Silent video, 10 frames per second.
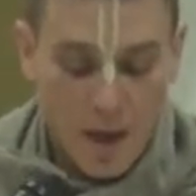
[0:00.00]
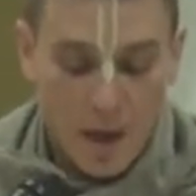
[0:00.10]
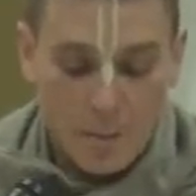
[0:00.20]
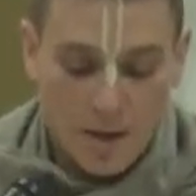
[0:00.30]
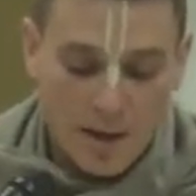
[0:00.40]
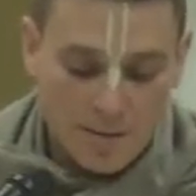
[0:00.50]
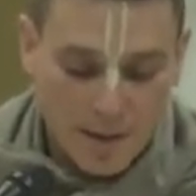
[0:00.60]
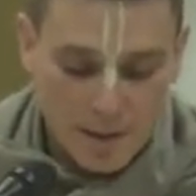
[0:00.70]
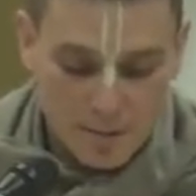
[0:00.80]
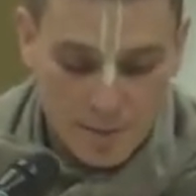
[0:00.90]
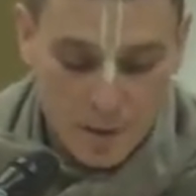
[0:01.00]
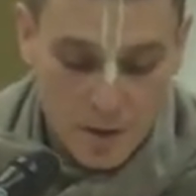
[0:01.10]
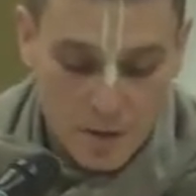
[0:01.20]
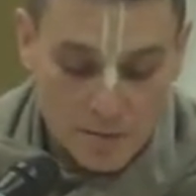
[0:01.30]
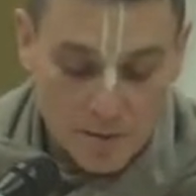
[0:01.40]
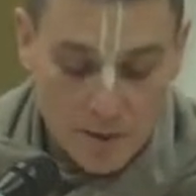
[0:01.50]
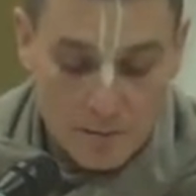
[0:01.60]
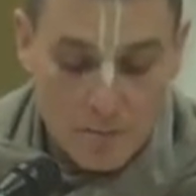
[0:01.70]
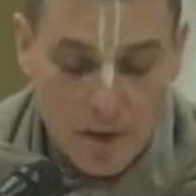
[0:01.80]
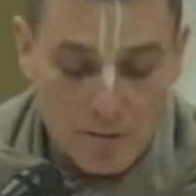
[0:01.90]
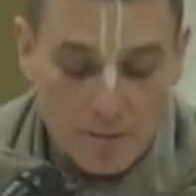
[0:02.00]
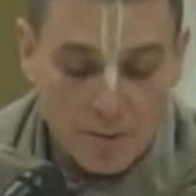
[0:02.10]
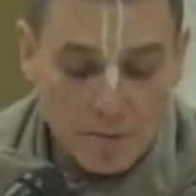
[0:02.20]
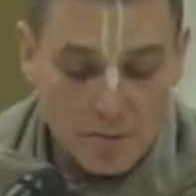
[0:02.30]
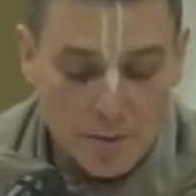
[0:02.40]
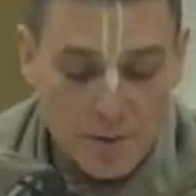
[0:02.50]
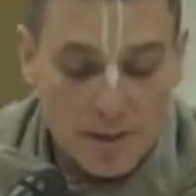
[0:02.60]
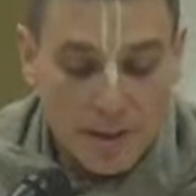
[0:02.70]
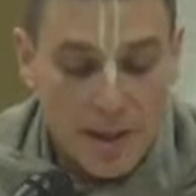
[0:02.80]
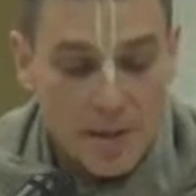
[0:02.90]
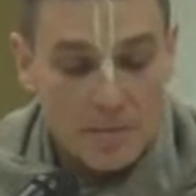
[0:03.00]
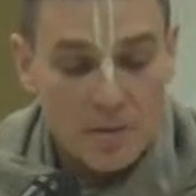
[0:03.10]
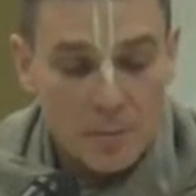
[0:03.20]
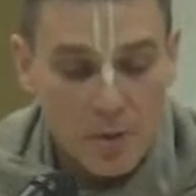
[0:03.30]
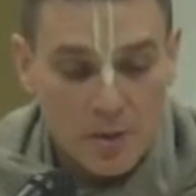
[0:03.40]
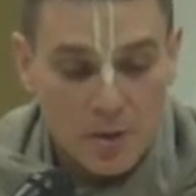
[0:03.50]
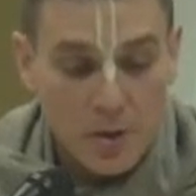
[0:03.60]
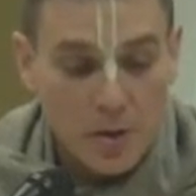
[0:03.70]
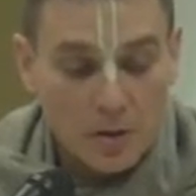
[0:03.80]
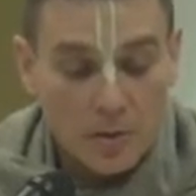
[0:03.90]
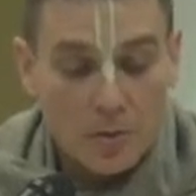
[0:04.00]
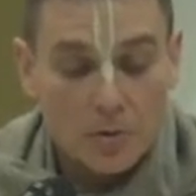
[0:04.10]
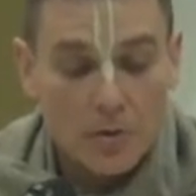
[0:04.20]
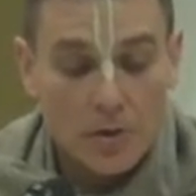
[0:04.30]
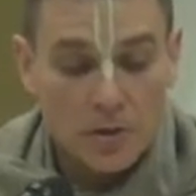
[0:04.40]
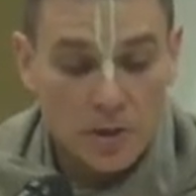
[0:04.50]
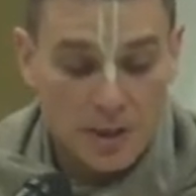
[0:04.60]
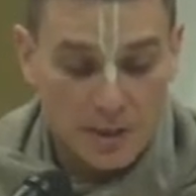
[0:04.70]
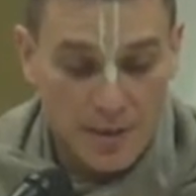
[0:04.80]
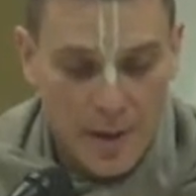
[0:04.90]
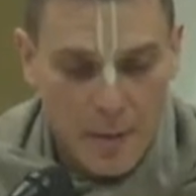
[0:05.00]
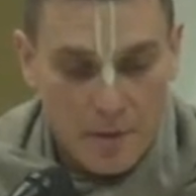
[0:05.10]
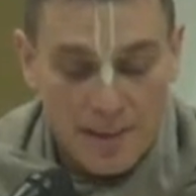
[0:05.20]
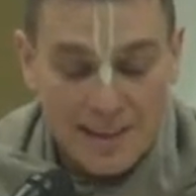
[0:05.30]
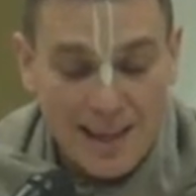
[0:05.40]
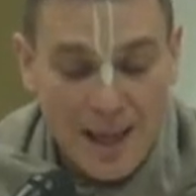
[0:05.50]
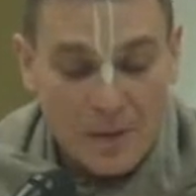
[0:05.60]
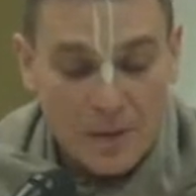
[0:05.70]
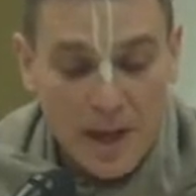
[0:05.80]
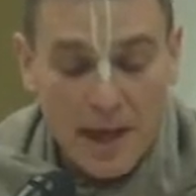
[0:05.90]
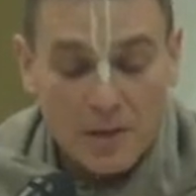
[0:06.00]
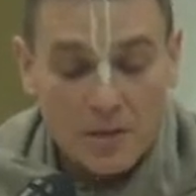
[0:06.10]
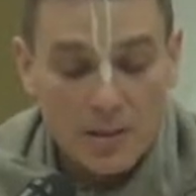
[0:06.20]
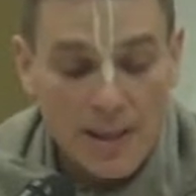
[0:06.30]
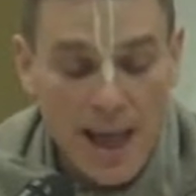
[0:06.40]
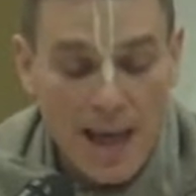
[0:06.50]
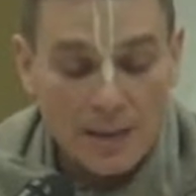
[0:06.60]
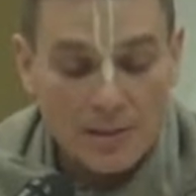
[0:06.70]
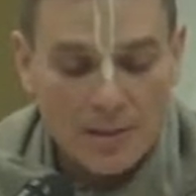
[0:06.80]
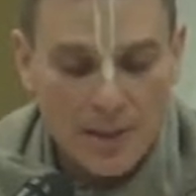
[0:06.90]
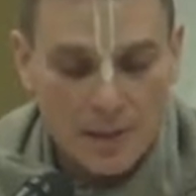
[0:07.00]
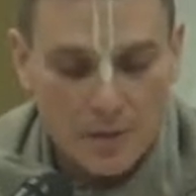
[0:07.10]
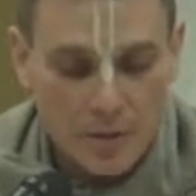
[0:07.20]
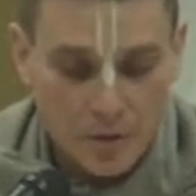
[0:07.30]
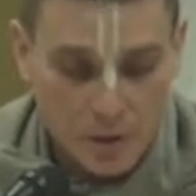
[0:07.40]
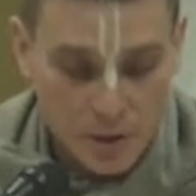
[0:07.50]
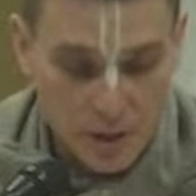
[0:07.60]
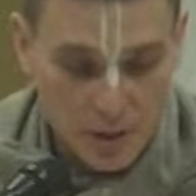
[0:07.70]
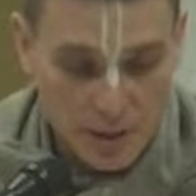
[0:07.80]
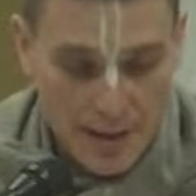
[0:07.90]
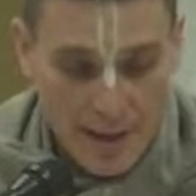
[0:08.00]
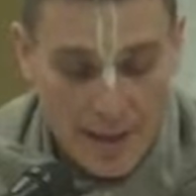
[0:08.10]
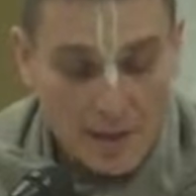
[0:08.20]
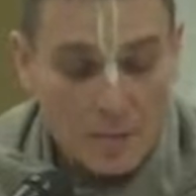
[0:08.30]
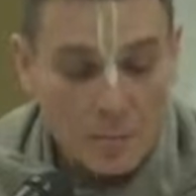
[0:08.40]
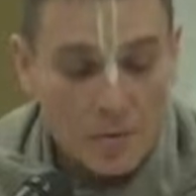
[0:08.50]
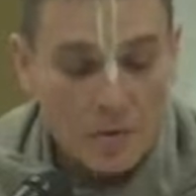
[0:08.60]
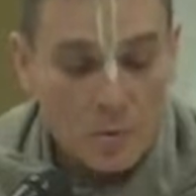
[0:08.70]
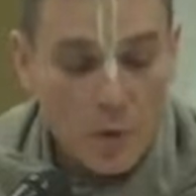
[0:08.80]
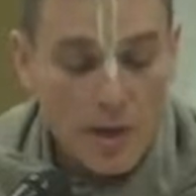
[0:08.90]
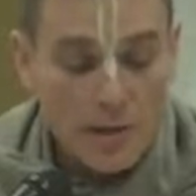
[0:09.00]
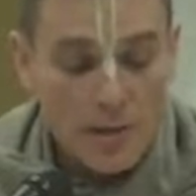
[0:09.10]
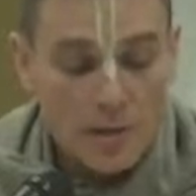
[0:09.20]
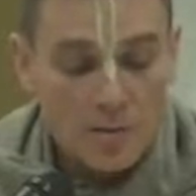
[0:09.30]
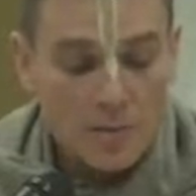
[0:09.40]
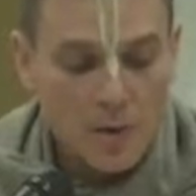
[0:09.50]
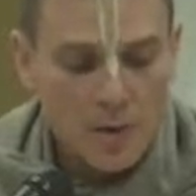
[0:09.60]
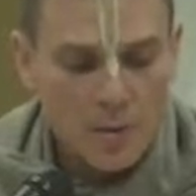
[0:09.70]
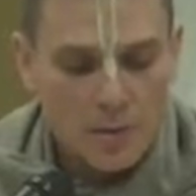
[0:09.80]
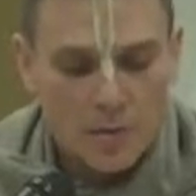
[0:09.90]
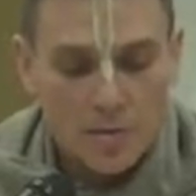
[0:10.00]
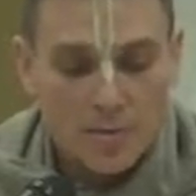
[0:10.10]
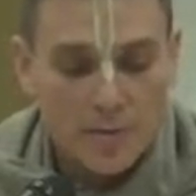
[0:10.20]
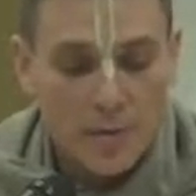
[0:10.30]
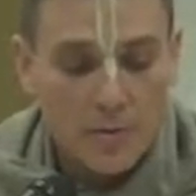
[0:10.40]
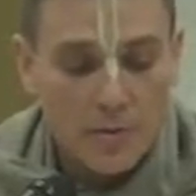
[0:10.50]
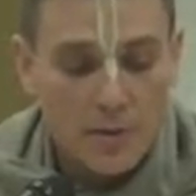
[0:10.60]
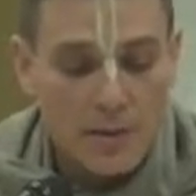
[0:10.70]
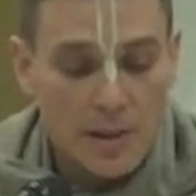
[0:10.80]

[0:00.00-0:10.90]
A Mayavadi philosopher may falsely claim to be God or Krishna, but he cannot actually act like Krishna. He can persuade his followers to falsely